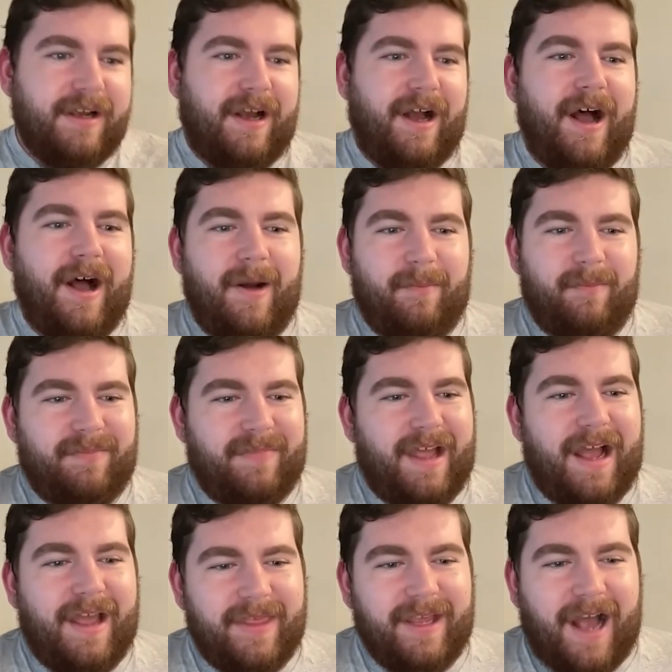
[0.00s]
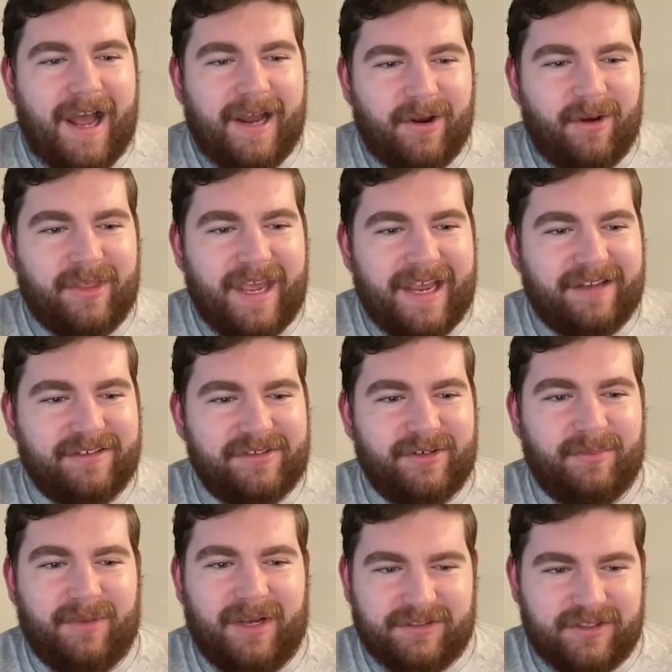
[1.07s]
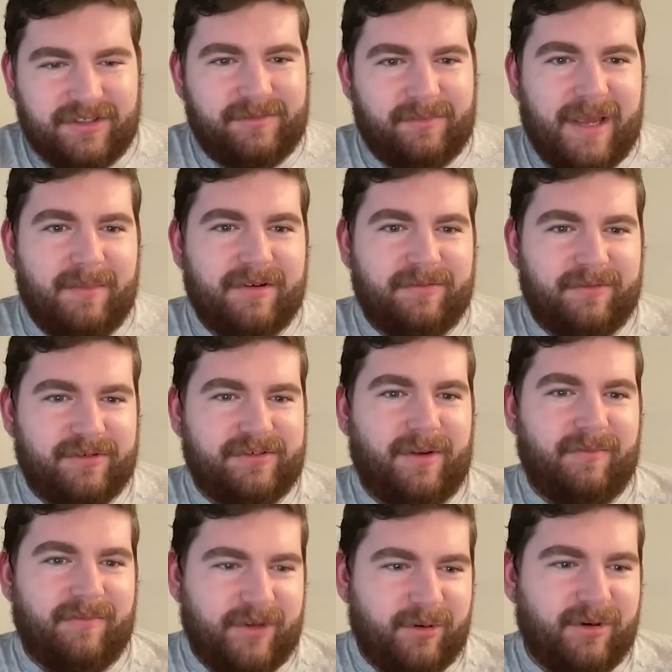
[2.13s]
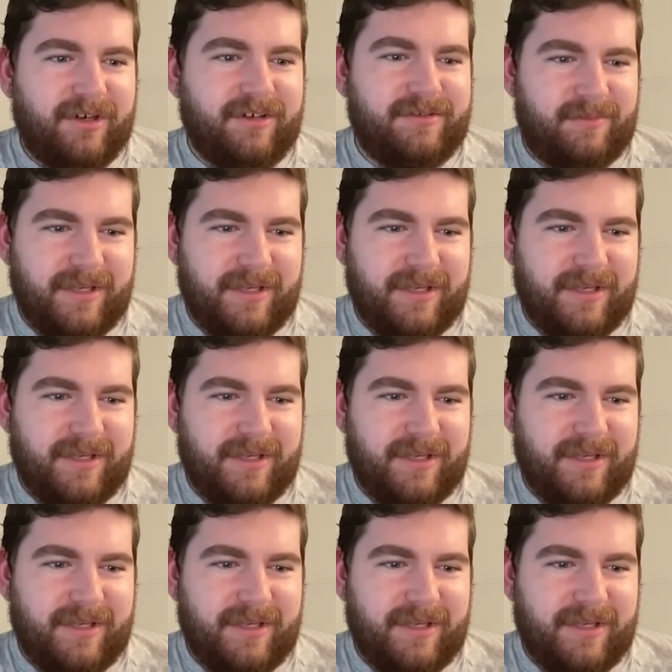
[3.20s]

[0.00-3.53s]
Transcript: Um, I think I know the answer, but just maybe for some viewers,